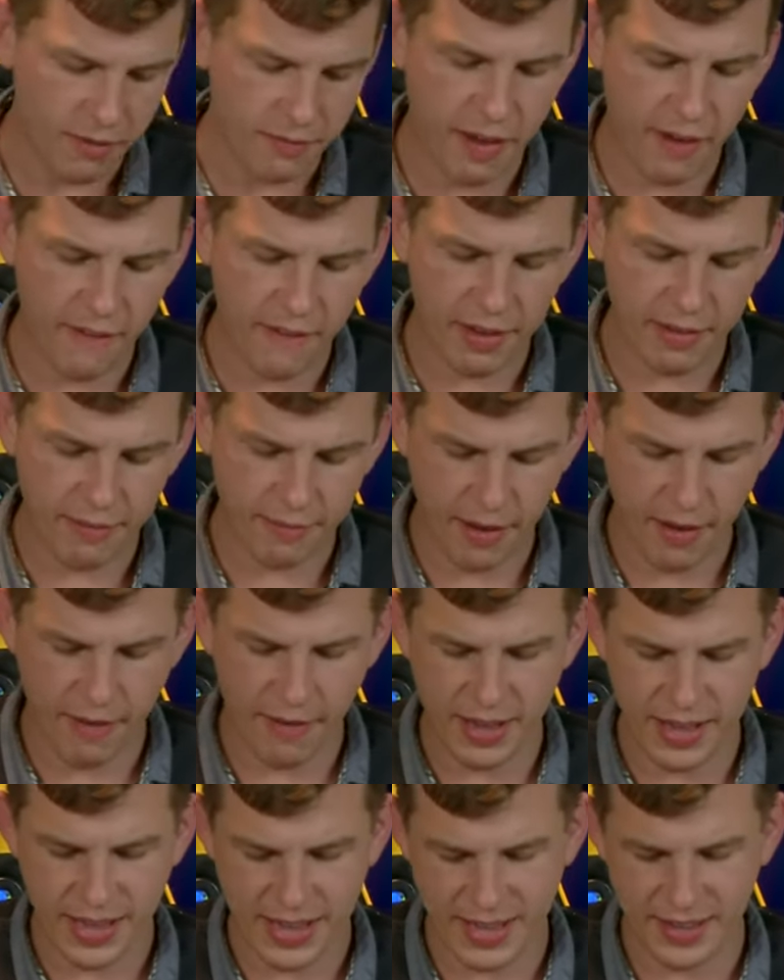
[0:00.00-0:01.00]
very,
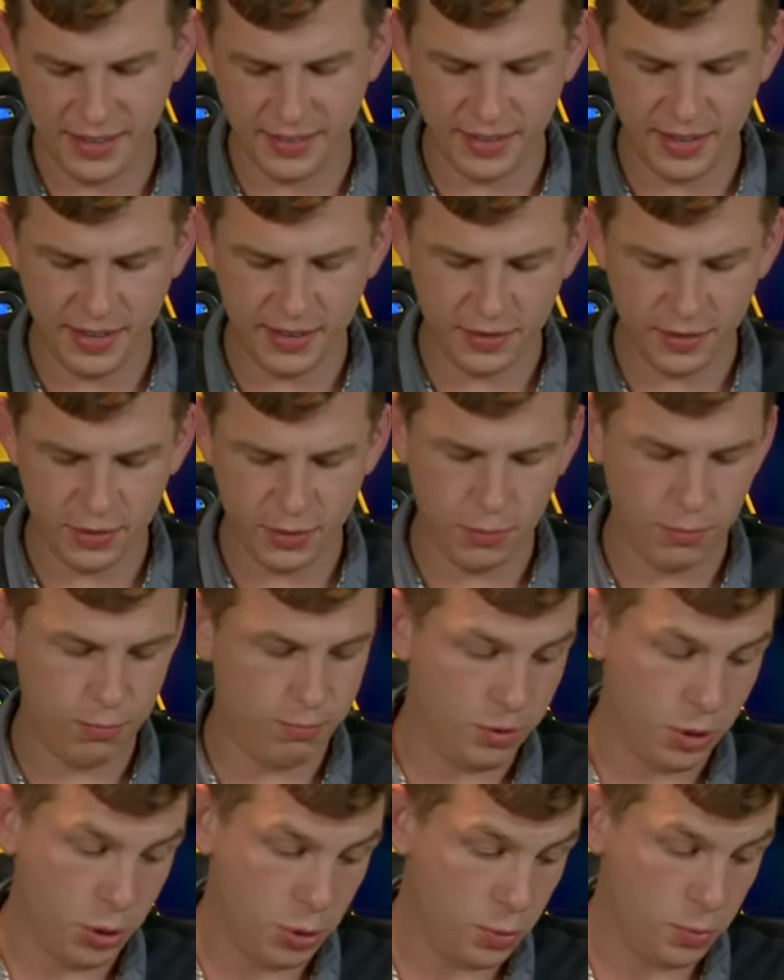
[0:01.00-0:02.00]
very easy to
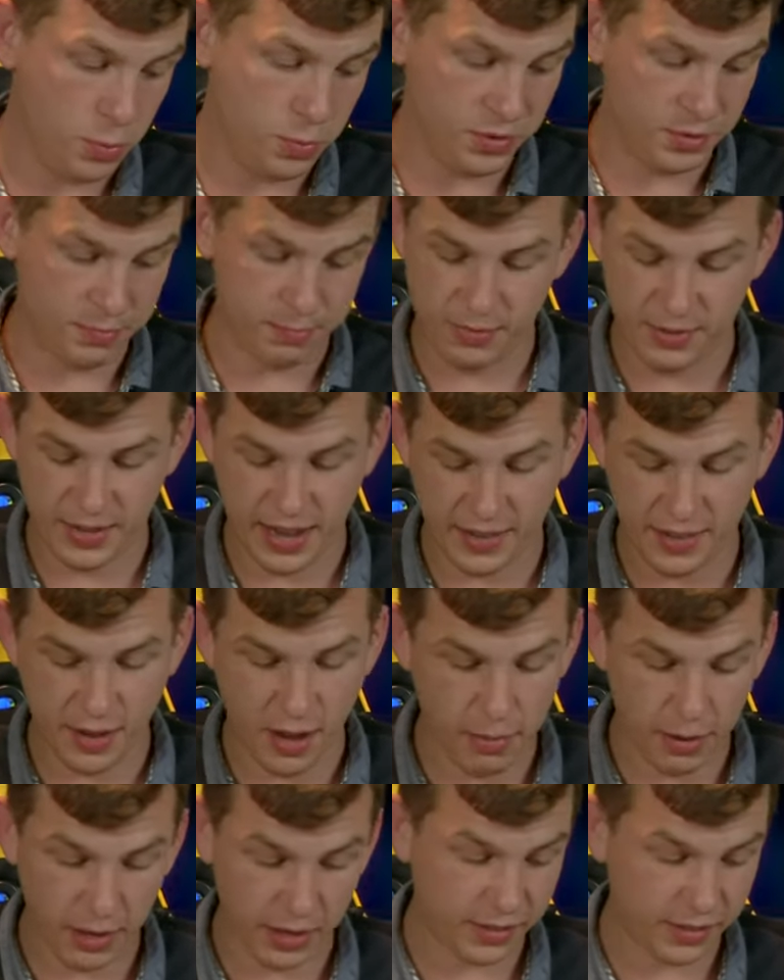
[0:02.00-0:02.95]
use, set up.